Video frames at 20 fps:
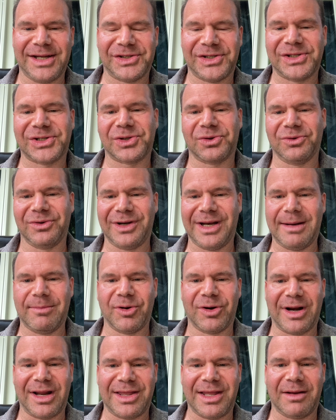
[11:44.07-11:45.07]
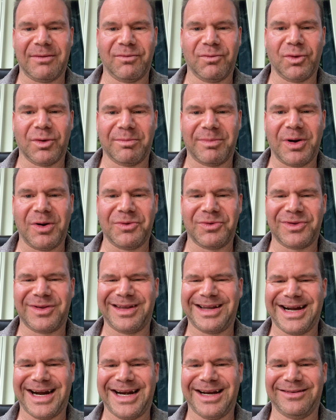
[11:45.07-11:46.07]
Siskel and Ebert, I think, were both
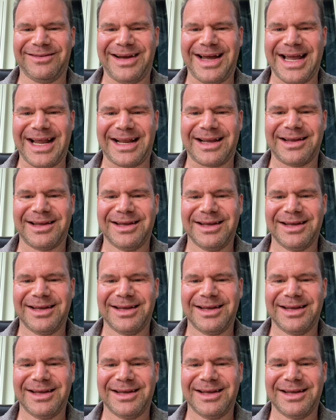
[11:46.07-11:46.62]
kind of like,